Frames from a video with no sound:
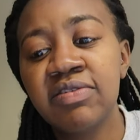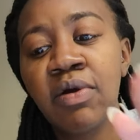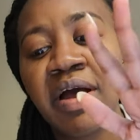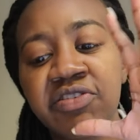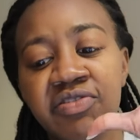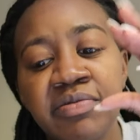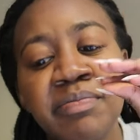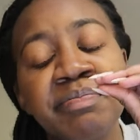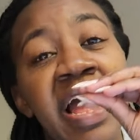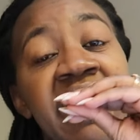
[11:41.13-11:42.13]
So
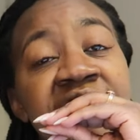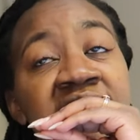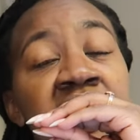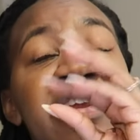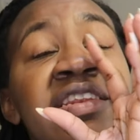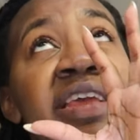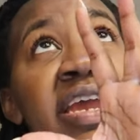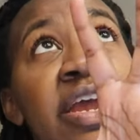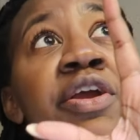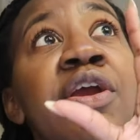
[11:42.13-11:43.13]
I've started
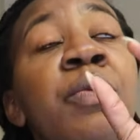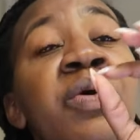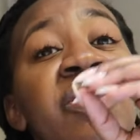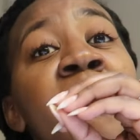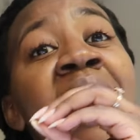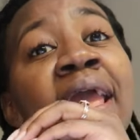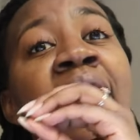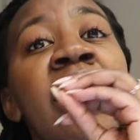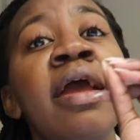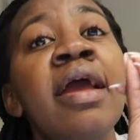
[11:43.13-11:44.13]
tinkering with my
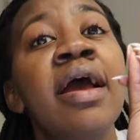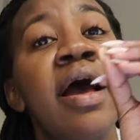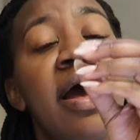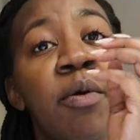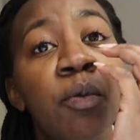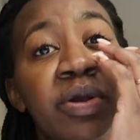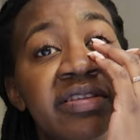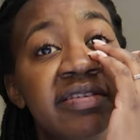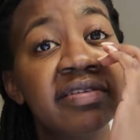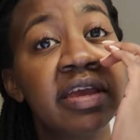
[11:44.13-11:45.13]

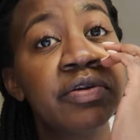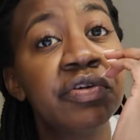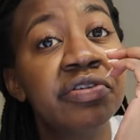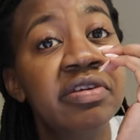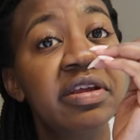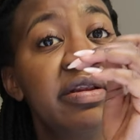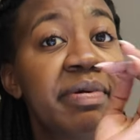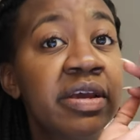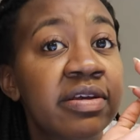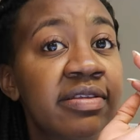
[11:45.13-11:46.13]
winter skin routine
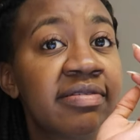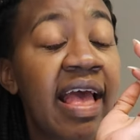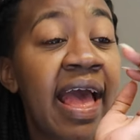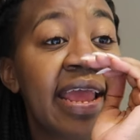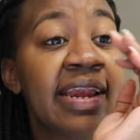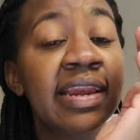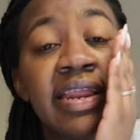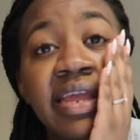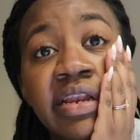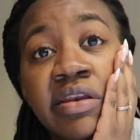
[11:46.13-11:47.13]
because I
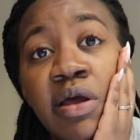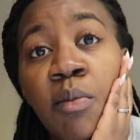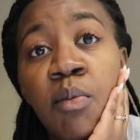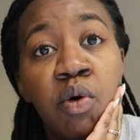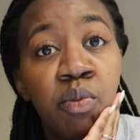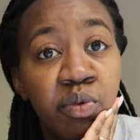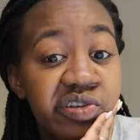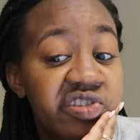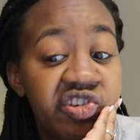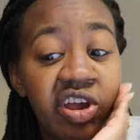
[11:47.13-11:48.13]
need more
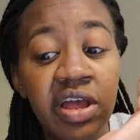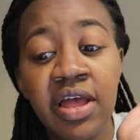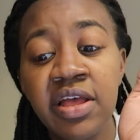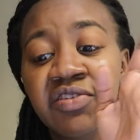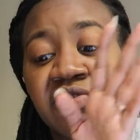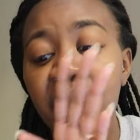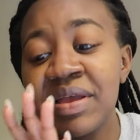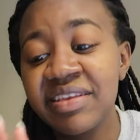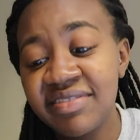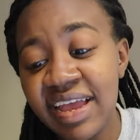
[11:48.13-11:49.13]
moisture. So I'm
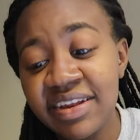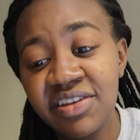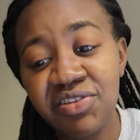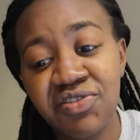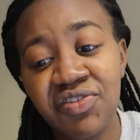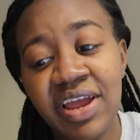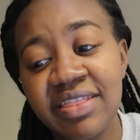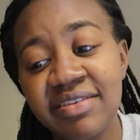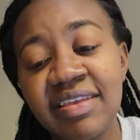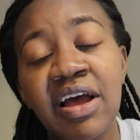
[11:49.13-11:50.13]
excited to try
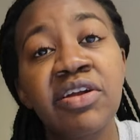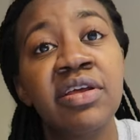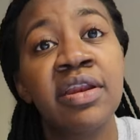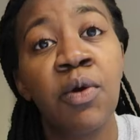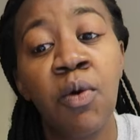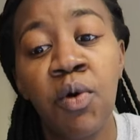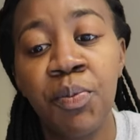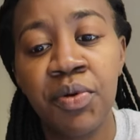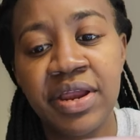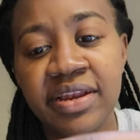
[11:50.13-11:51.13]
this out and
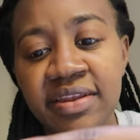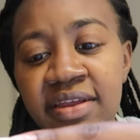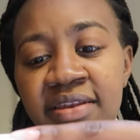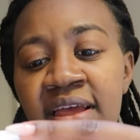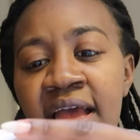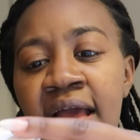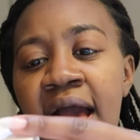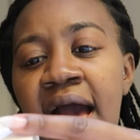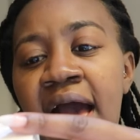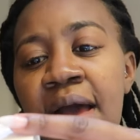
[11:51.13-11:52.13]
incorporate it.
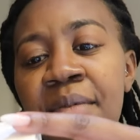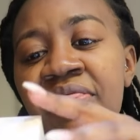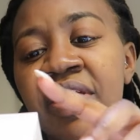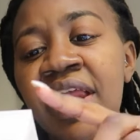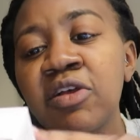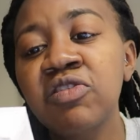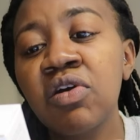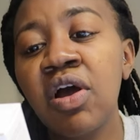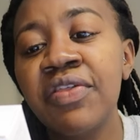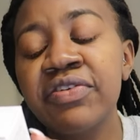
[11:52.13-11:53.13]
And then I also
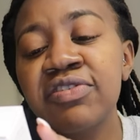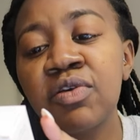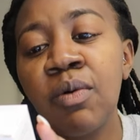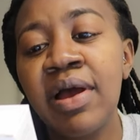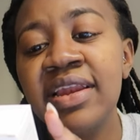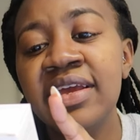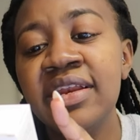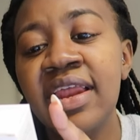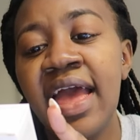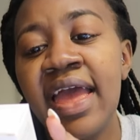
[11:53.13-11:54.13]
got the
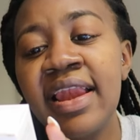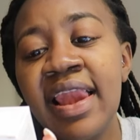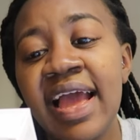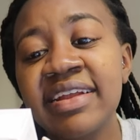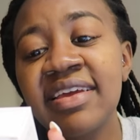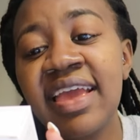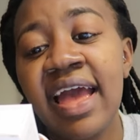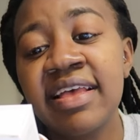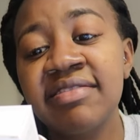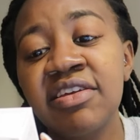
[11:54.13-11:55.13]
Squalene and Lactic
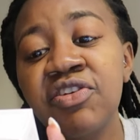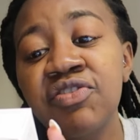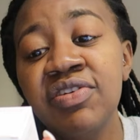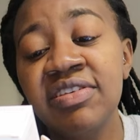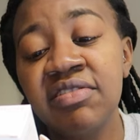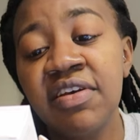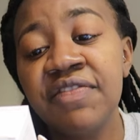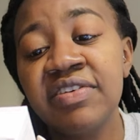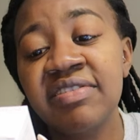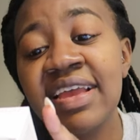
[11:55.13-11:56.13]
Acid
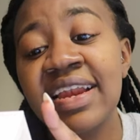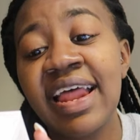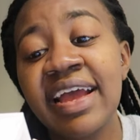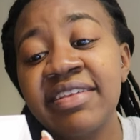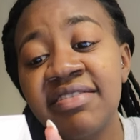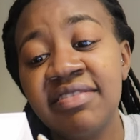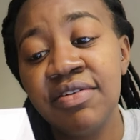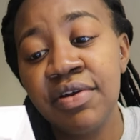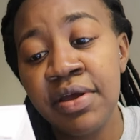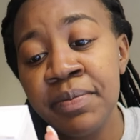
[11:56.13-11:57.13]
Resurfacing Night
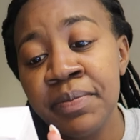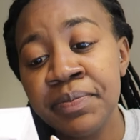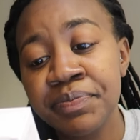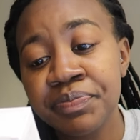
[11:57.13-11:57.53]
Serum.